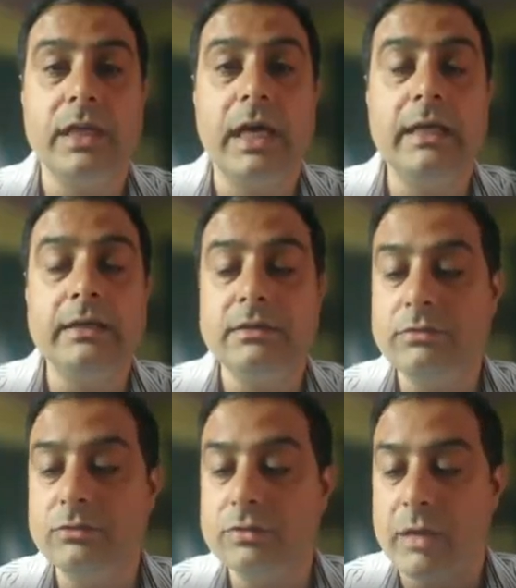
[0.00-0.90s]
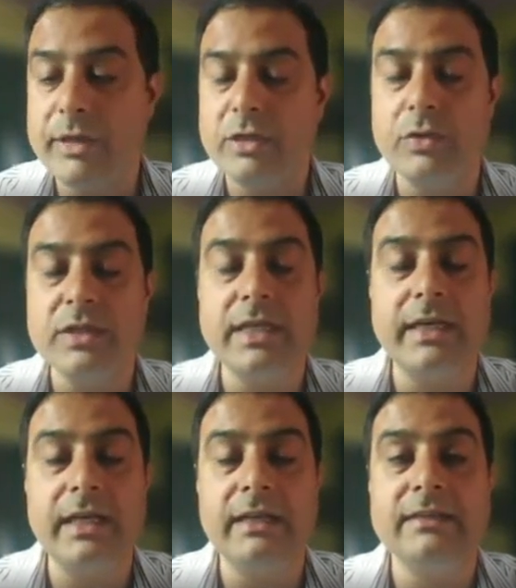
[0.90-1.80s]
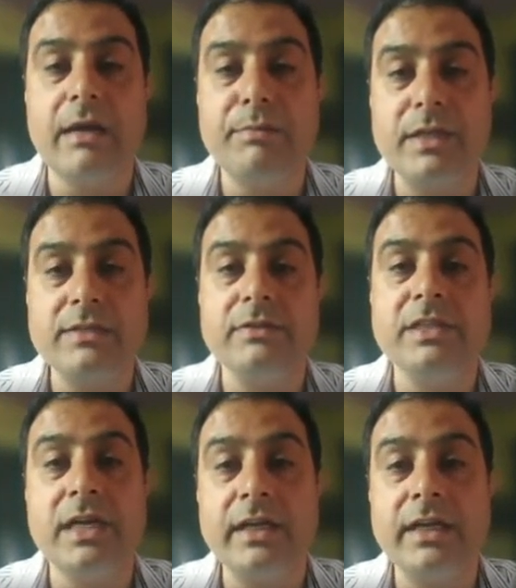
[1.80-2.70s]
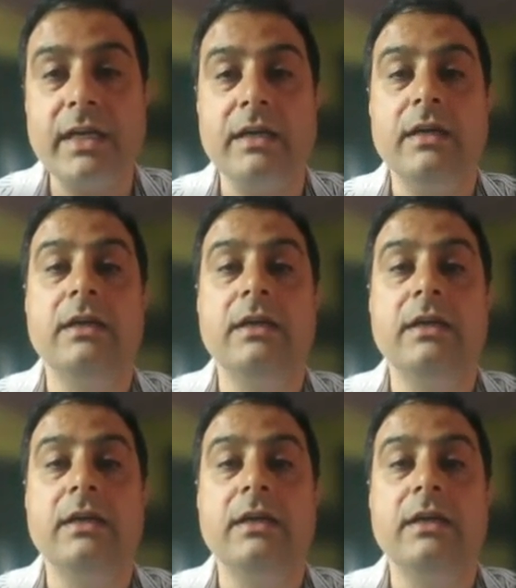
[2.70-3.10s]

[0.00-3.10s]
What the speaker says: And coming towards the Indian examples, which Chandigarh